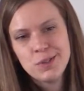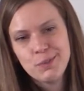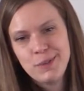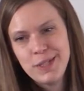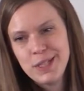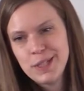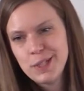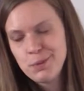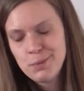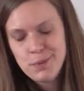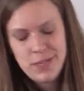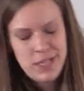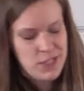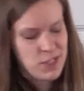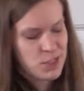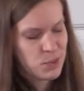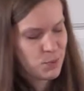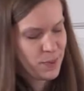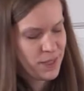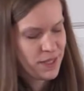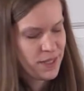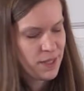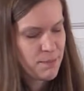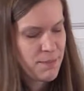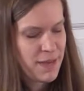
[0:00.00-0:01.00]
we could reach
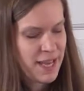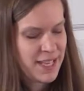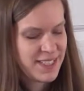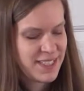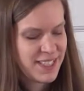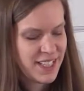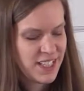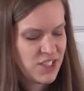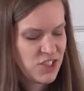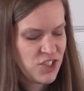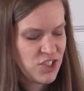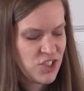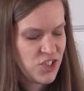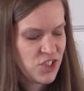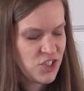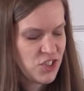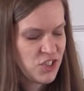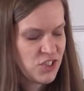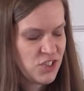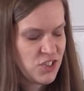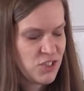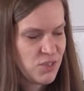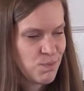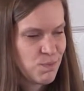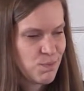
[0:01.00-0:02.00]
with the message:
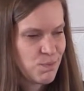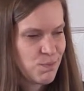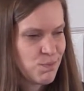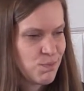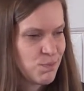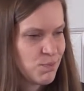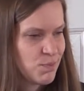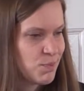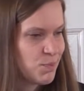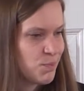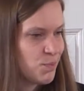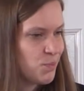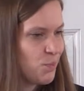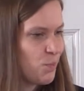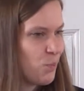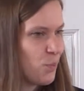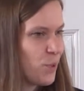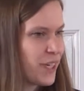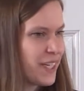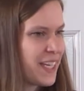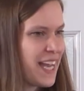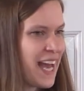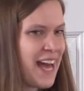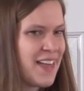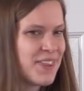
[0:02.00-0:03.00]
we're
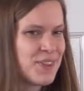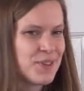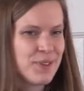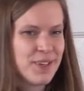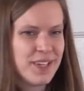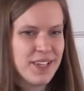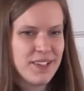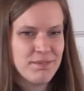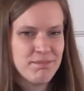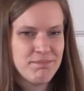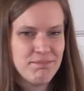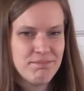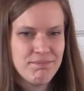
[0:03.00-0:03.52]
gathering.